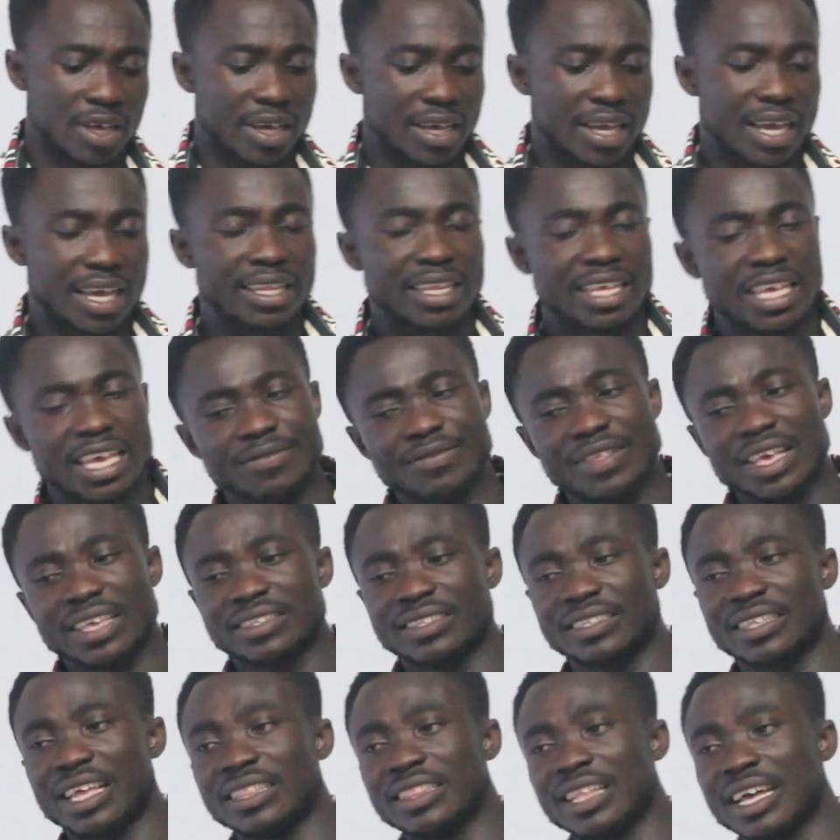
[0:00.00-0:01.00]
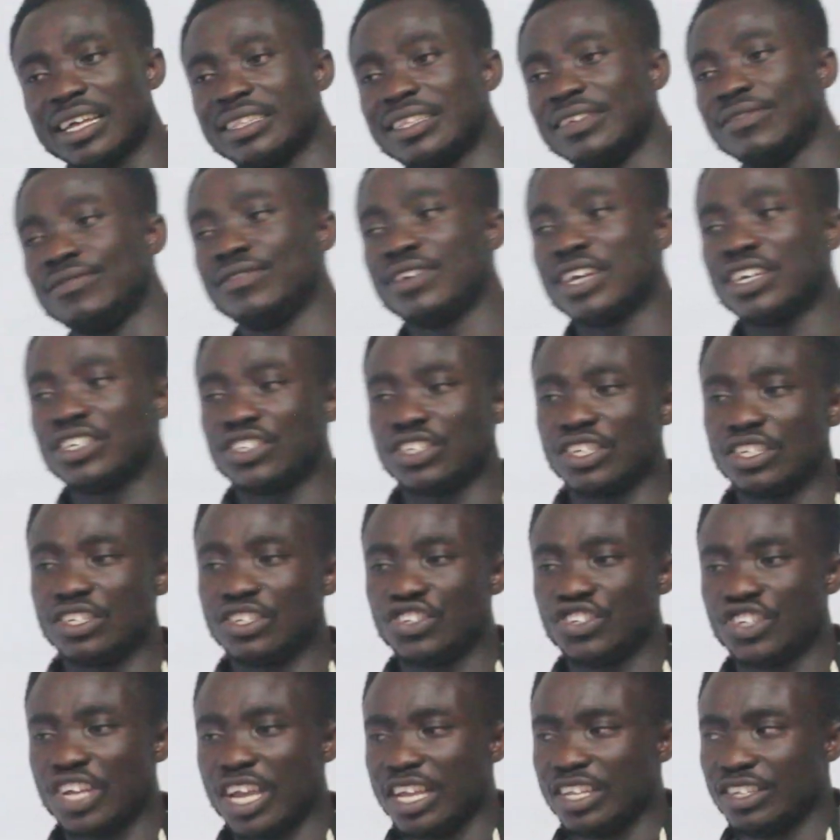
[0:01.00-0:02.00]
And if the standard
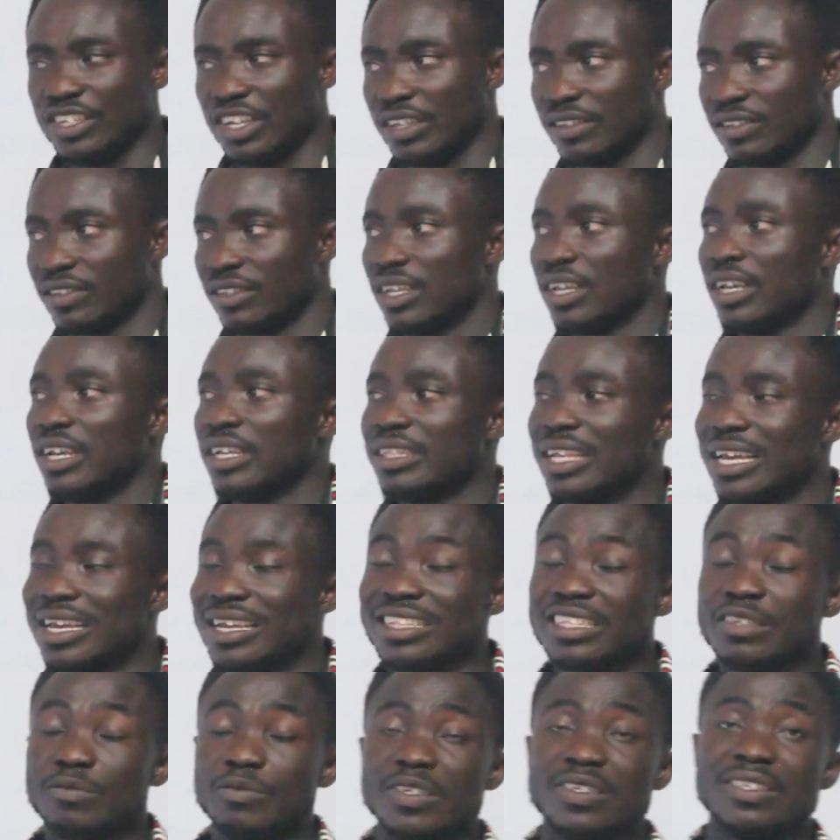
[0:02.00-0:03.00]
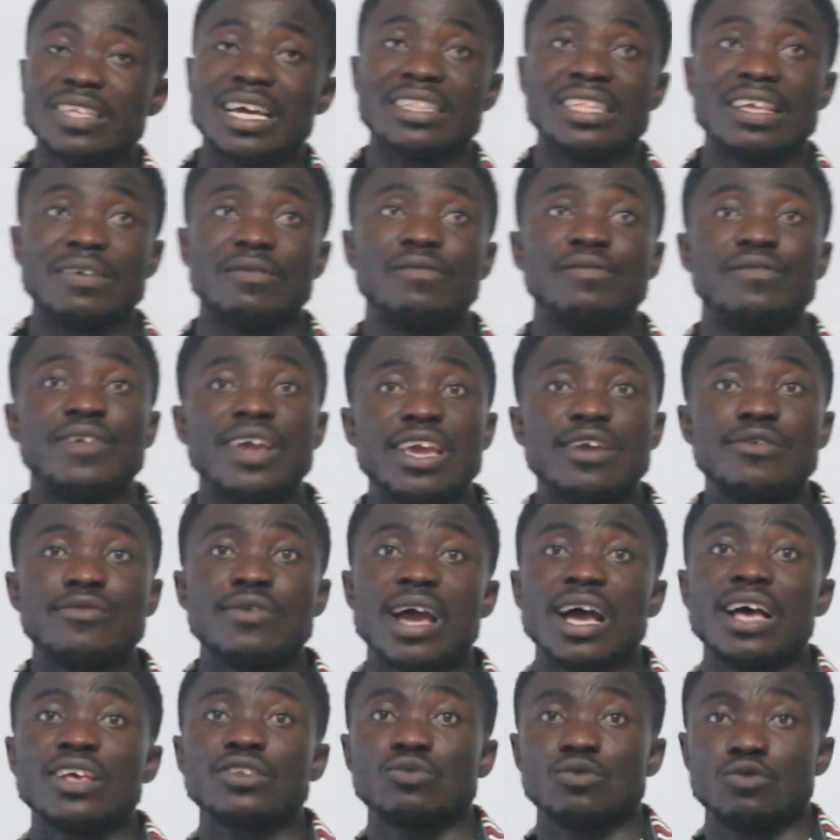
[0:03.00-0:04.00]
deviation changes, then it means that the
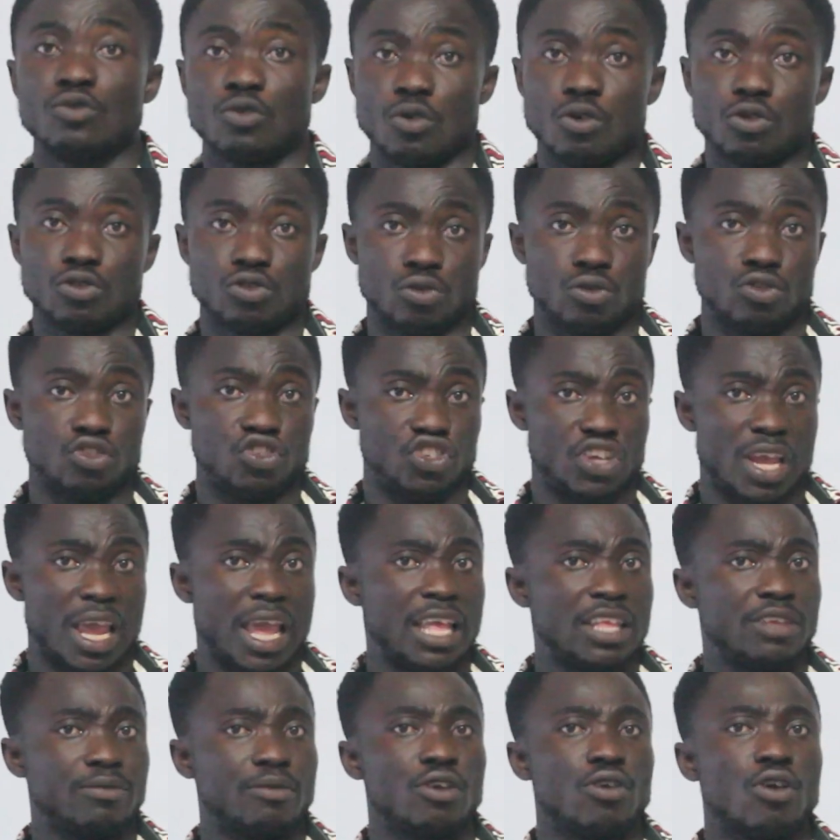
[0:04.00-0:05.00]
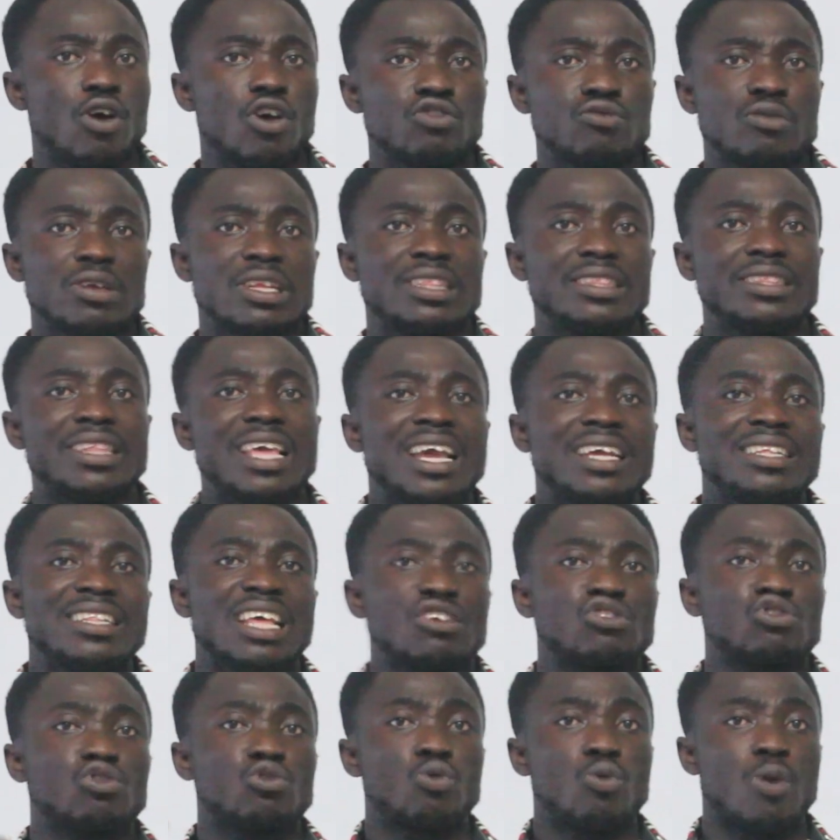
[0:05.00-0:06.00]
variance will also change, because we take
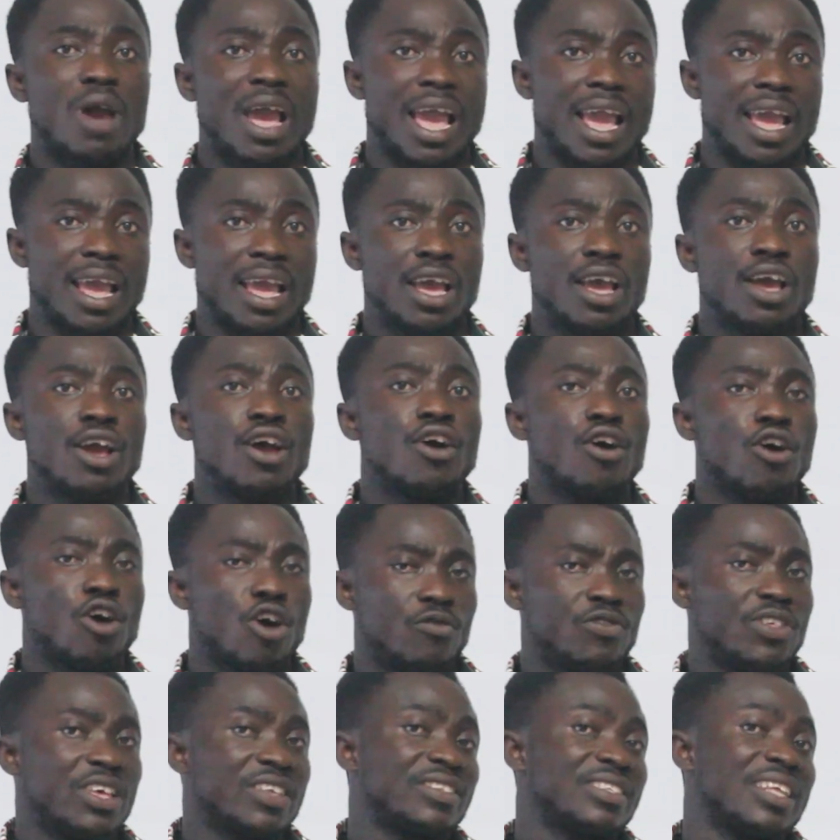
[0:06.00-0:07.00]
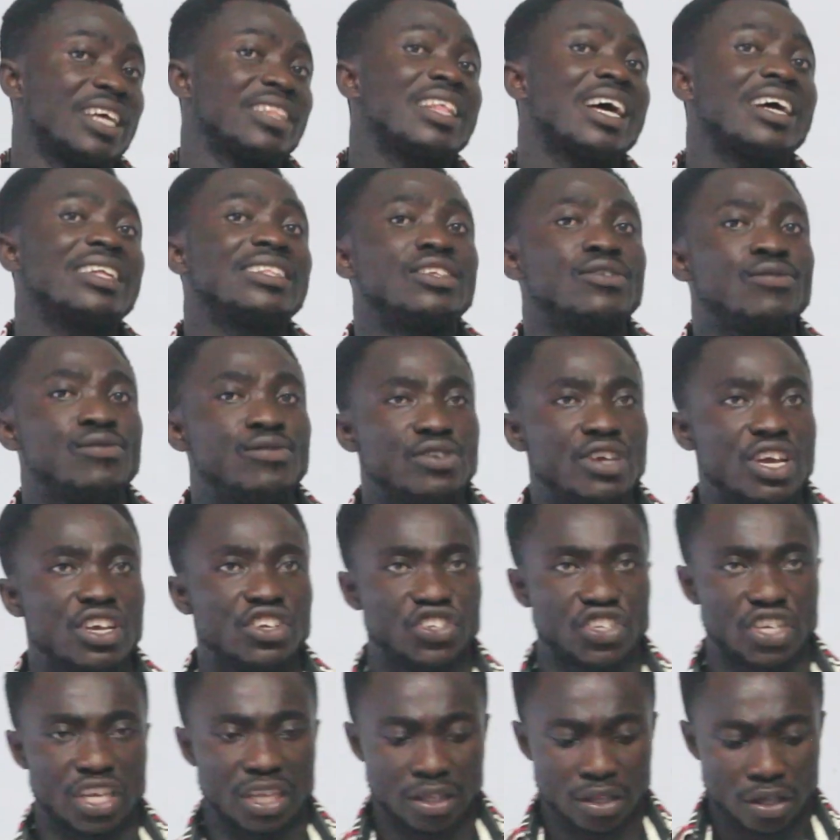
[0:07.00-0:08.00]
the square of the standard
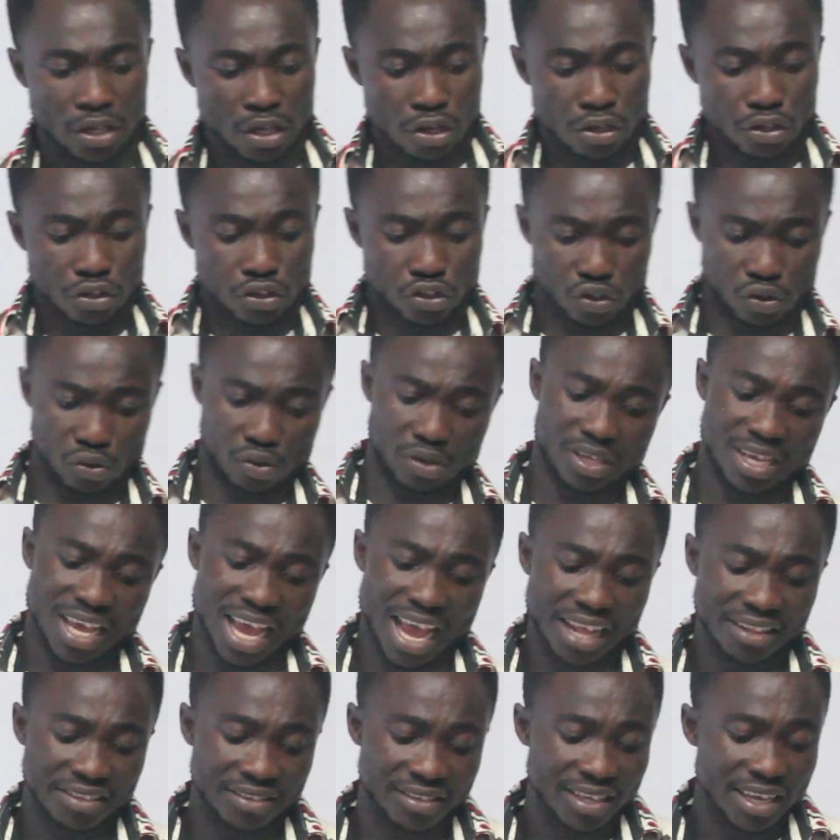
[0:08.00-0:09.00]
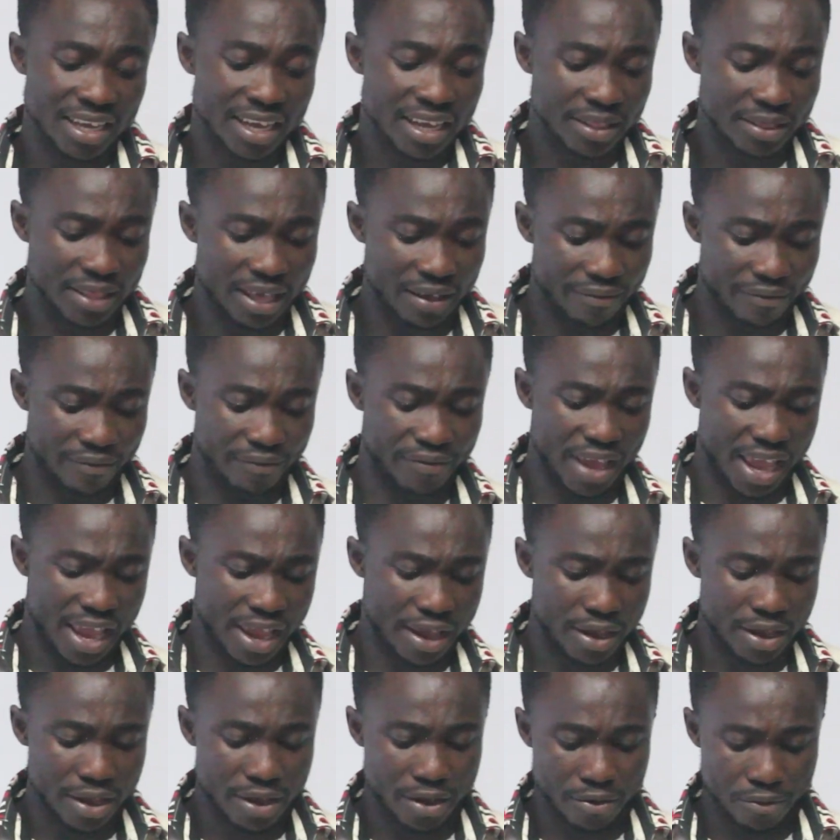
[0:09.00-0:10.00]
deviation to get the
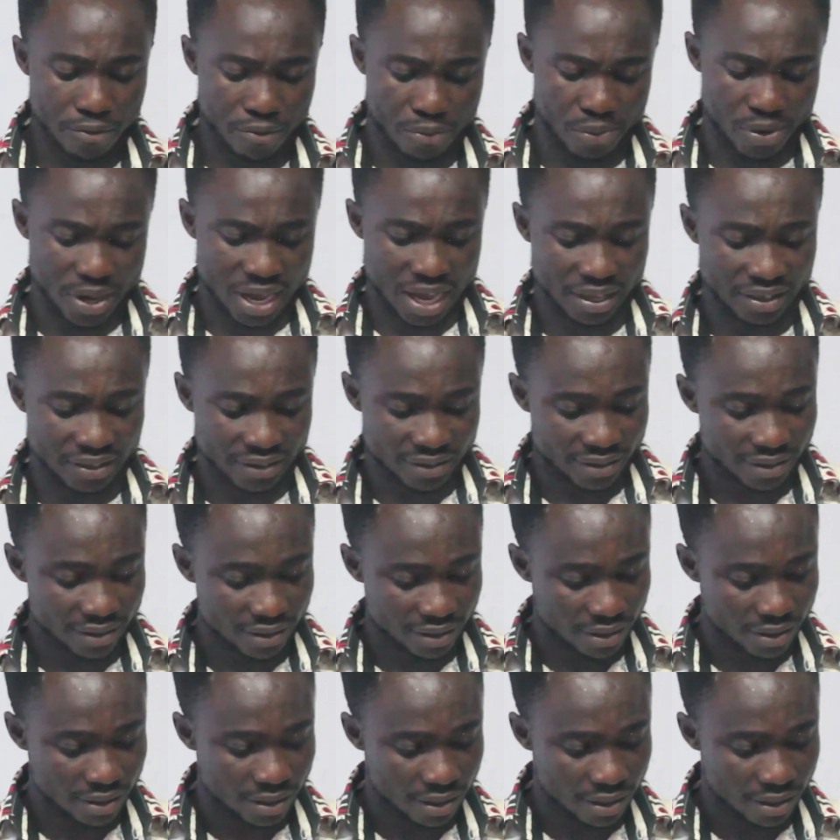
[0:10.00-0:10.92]
variance.